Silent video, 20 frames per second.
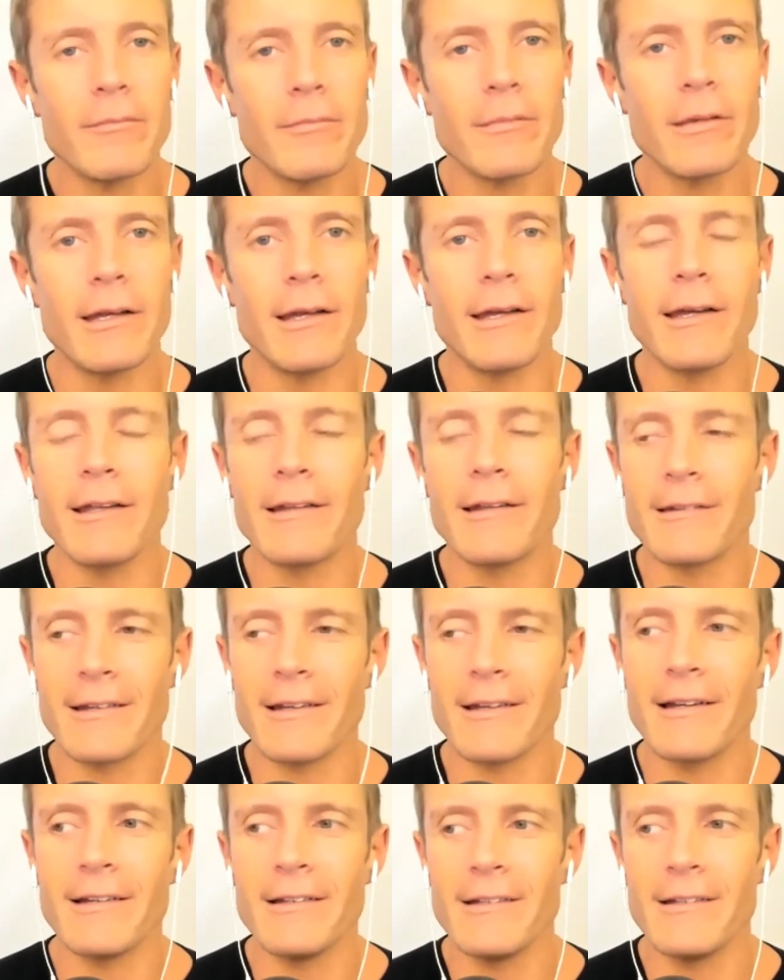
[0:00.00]
And
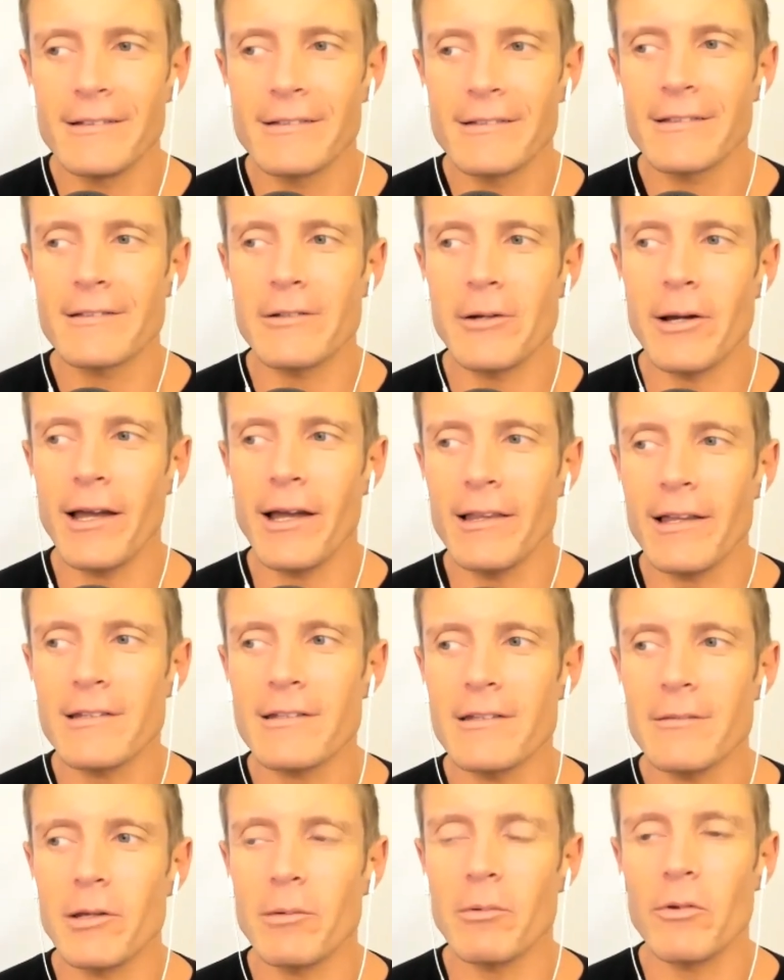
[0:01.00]
so I like
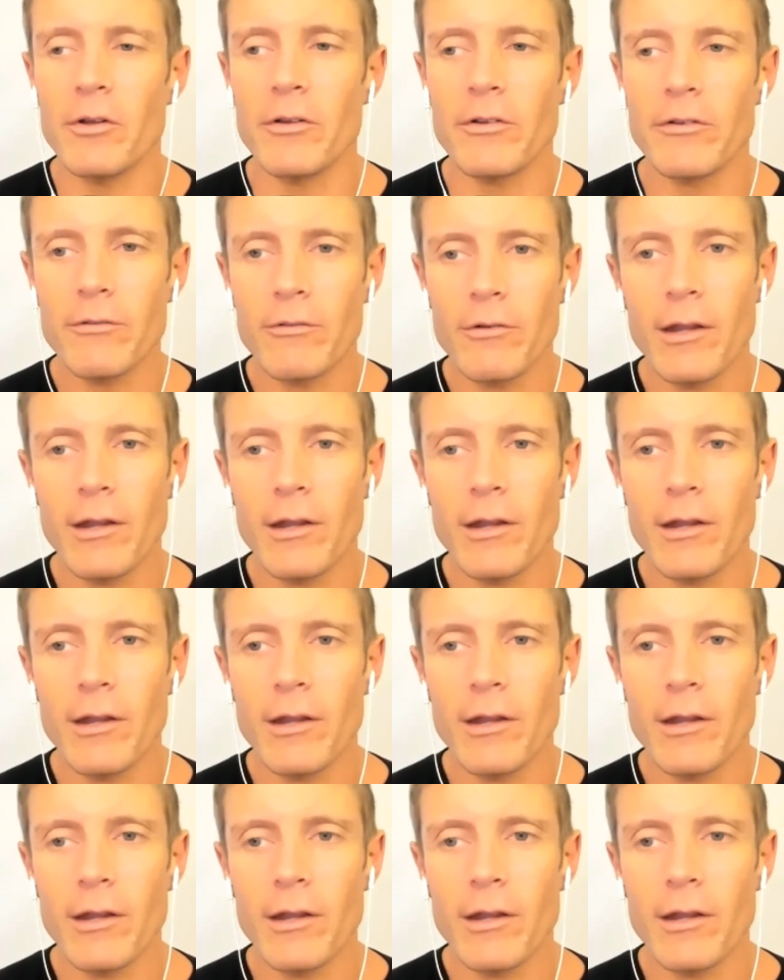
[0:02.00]
to be able to